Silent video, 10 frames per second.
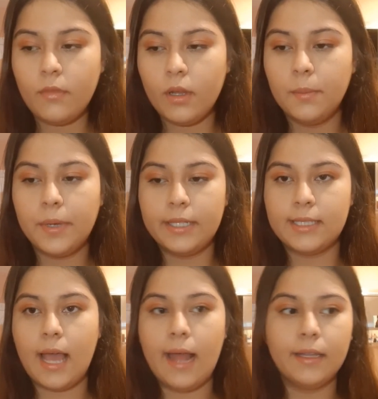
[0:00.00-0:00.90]
But
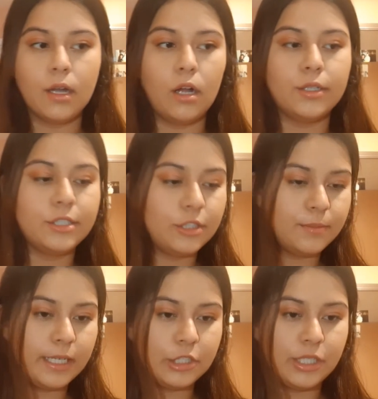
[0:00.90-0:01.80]
to add color to
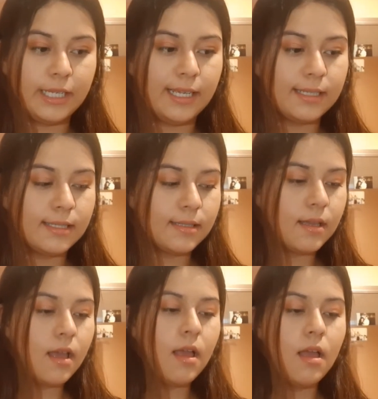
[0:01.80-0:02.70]
my cheeks,
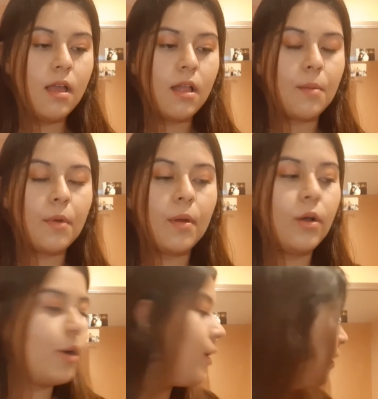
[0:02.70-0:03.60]

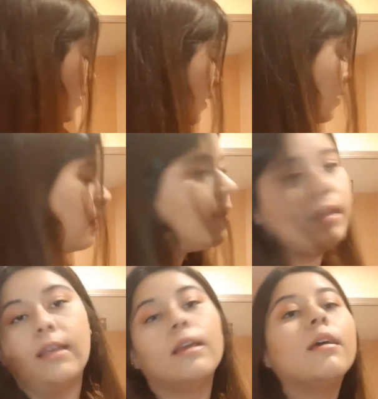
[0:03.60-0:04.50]
currently
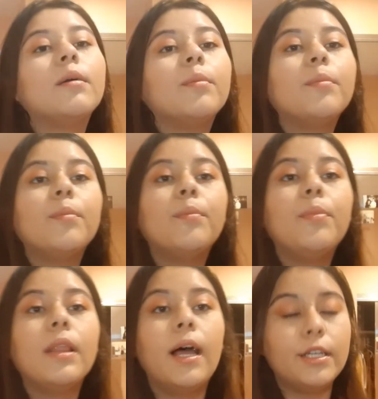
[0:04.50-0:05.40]
the
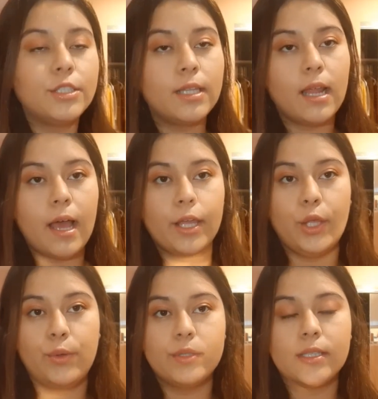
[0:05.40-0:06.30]
blush that I
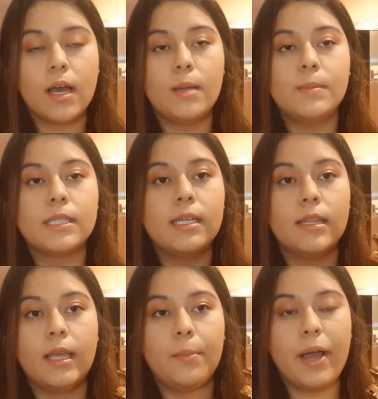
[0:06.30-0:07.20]
use comes in
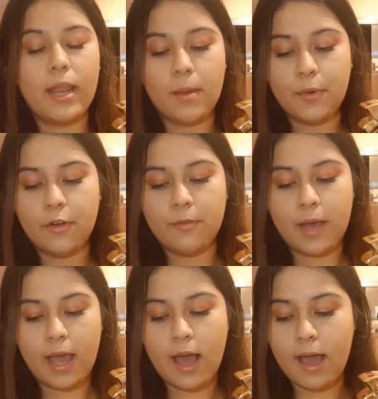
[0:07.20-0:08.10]
the Pineapple of
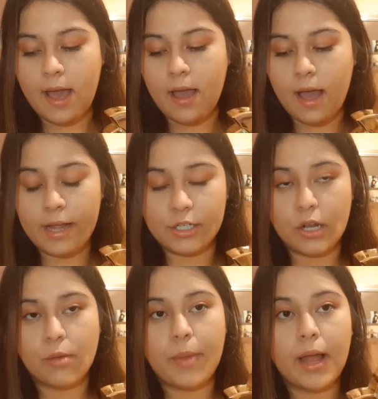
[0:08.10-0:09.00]
My Eye
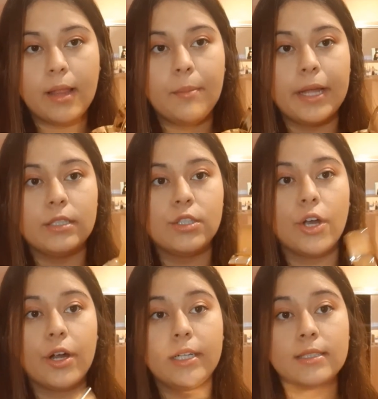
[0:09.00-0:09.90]
eyeshadow palette by
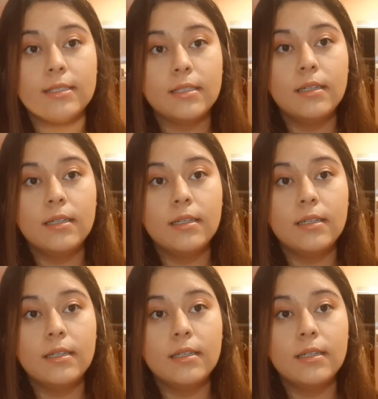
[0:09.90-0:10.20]
Tarte.